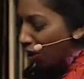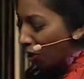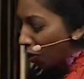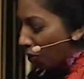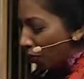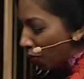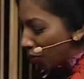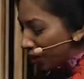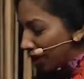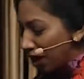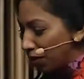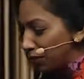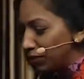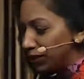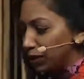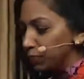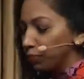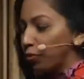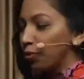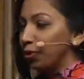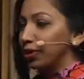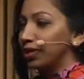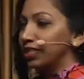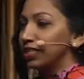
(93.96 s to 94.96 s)
When I was
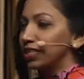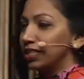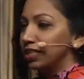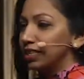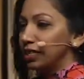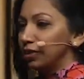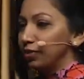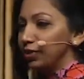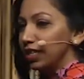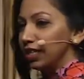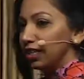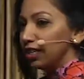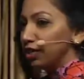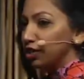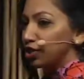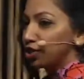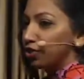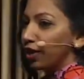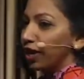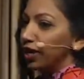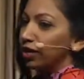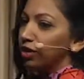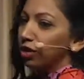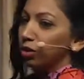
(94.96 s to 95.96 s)
appointed New Zealand
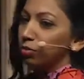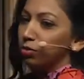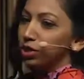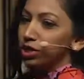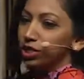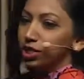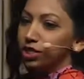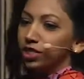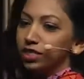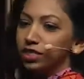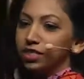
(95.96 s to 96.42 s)
Trade Commissioner